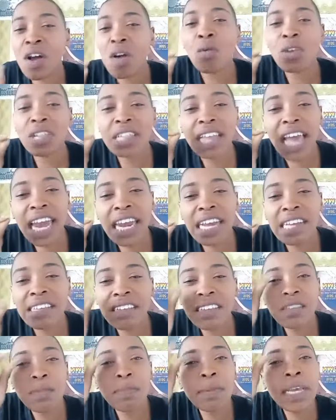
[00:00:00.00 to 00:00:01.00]
what that is
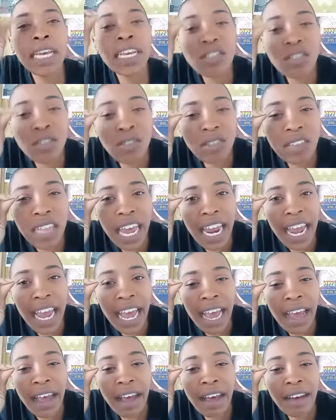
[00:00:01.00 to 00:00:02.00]
is pixels that
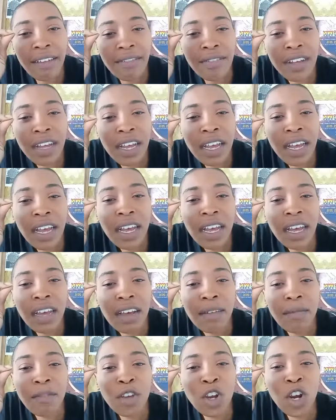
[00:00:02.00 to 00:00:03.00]
have,
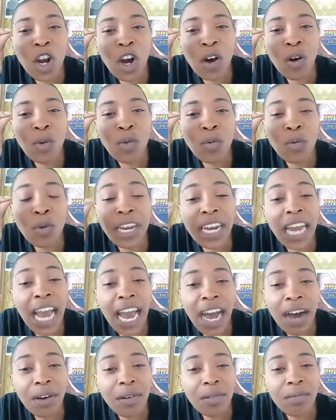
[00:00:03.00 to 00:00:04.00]
you know, went
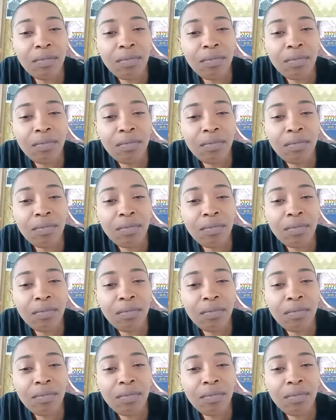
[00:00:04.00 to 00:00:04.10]
out